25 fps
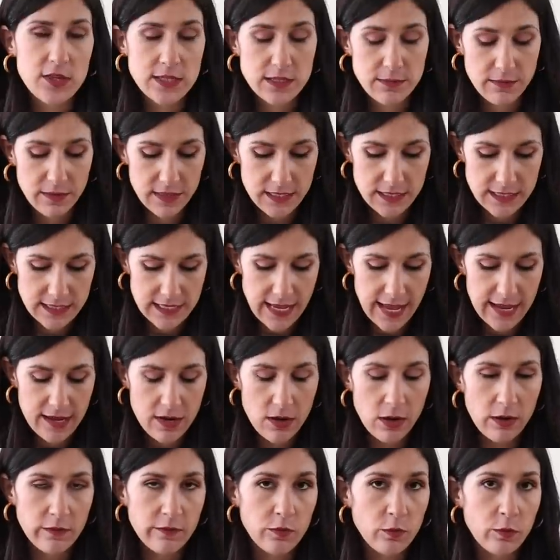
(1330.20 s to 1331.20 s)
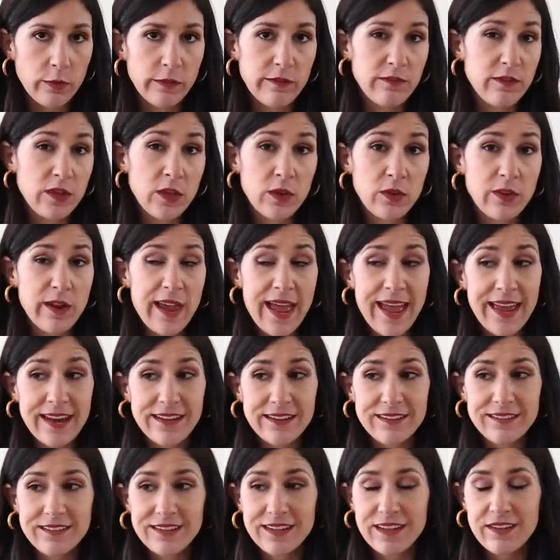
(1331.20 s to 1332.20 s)
just for the sake of a review
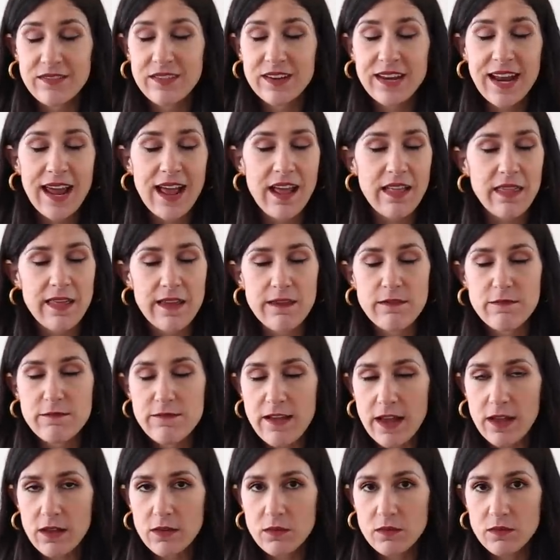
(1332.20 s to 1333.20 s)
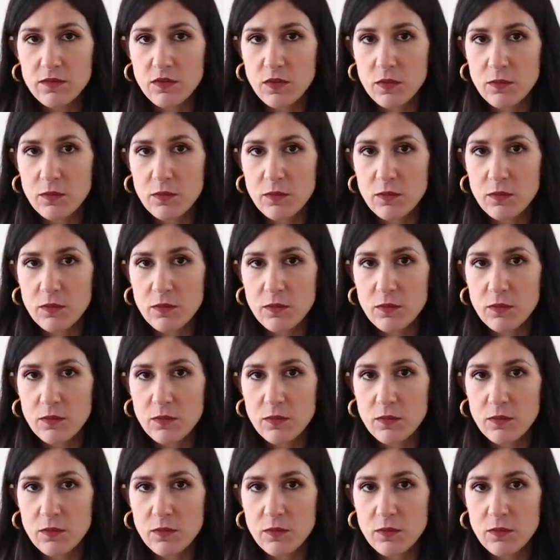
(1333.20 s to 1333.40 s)
and given how they felt